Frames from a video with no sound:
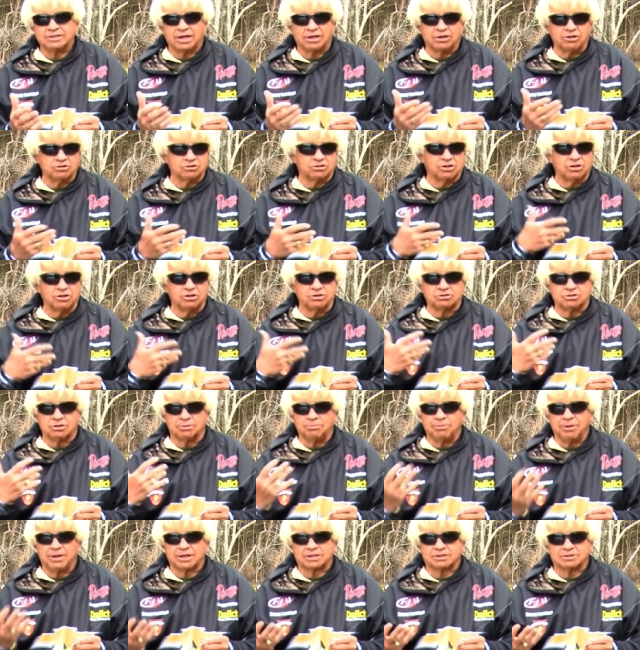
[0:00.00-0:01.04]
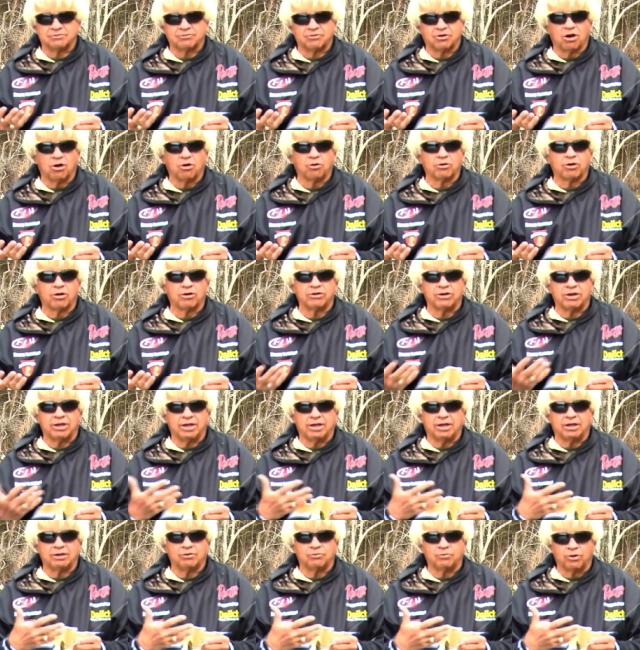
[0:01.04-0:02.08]
I usually use a mix of gold on
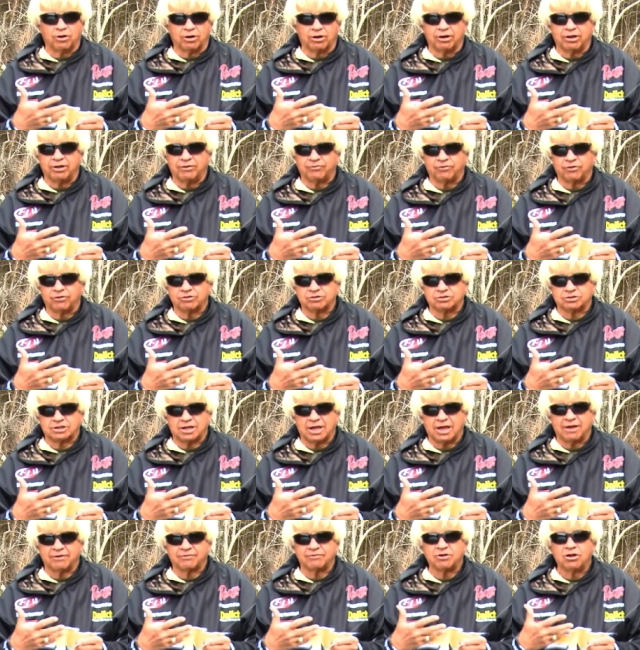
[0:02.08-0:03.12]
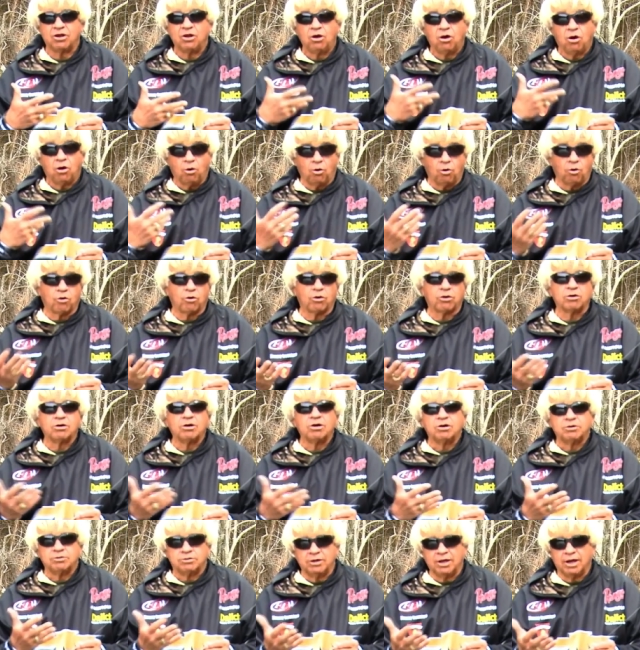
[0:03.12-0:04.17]
the end, willow leaf on the shaft, or
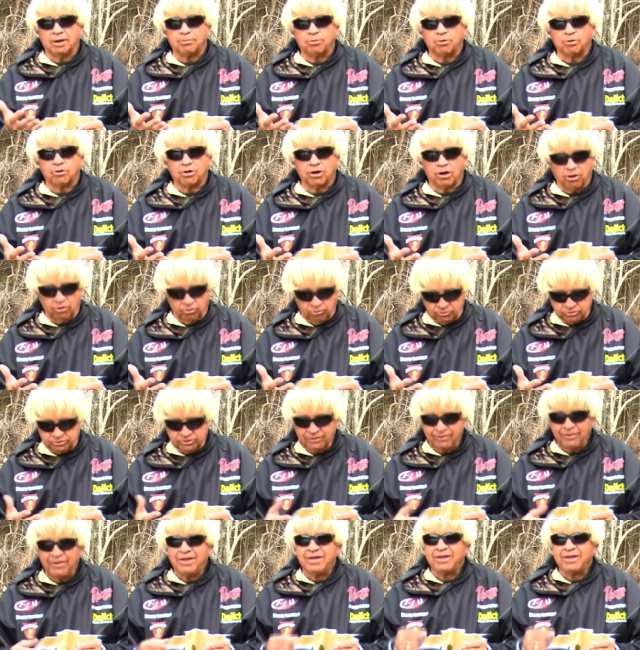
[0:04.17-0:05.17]
double golds.